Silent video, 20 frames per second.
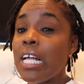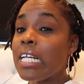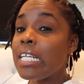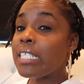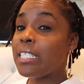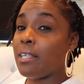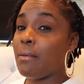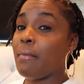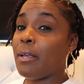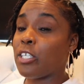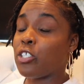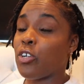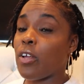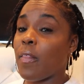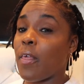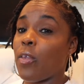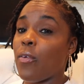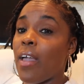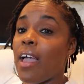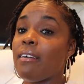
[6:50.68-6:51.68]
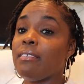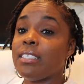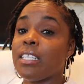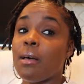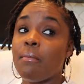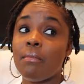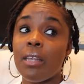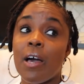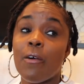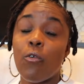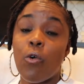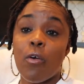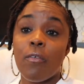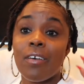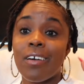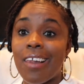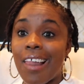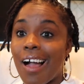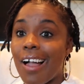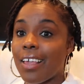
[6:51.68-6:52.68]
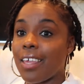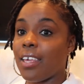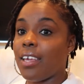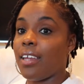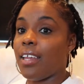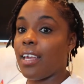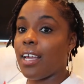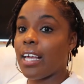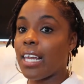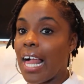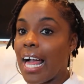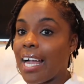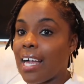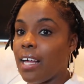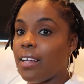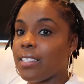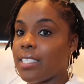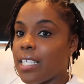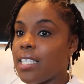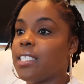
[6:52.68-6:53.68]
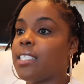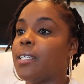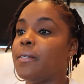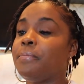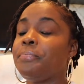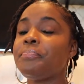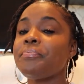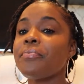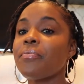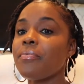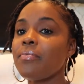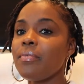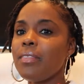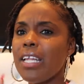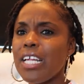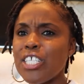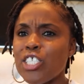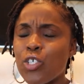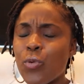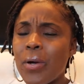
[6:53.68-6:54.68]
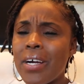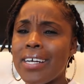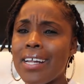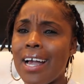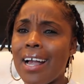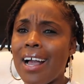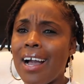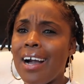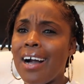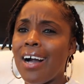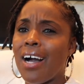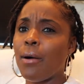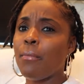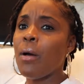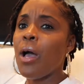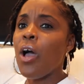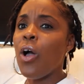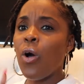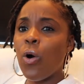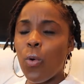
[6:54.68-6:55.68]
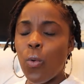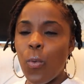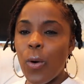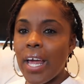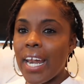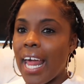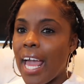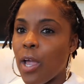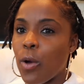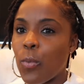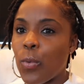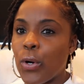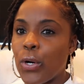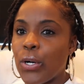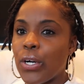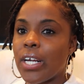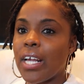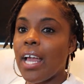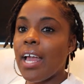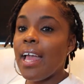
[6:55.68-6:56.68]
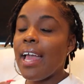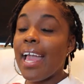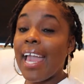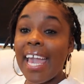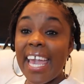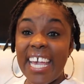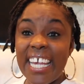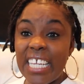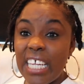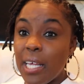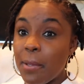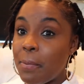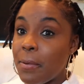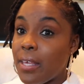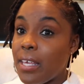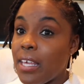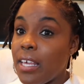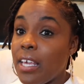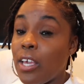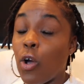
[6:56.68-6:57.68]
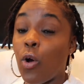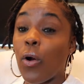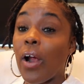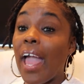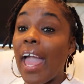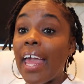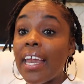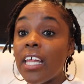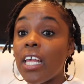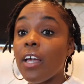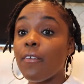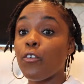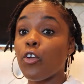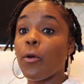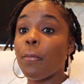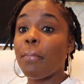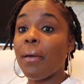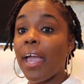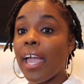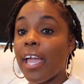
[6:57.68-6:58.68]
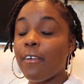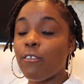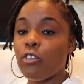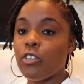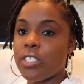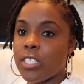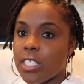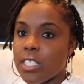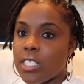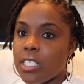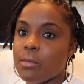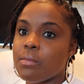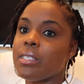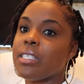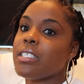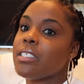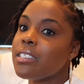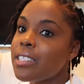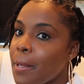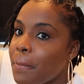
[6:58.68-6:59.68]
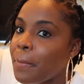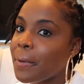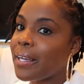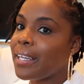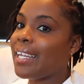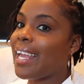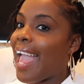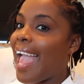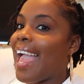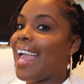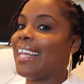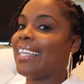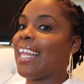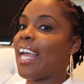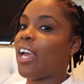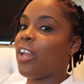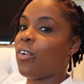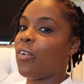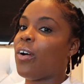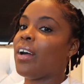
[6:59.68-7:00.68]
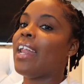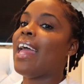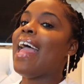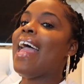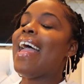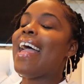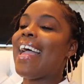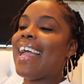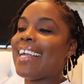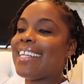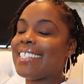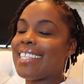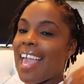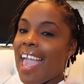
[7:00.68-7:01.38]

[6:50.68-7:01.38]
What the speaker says: to make sure that you have some level of clock in and clock out system. Square.com, When I Work, ADP, or any of your payroll systems typically add that on as an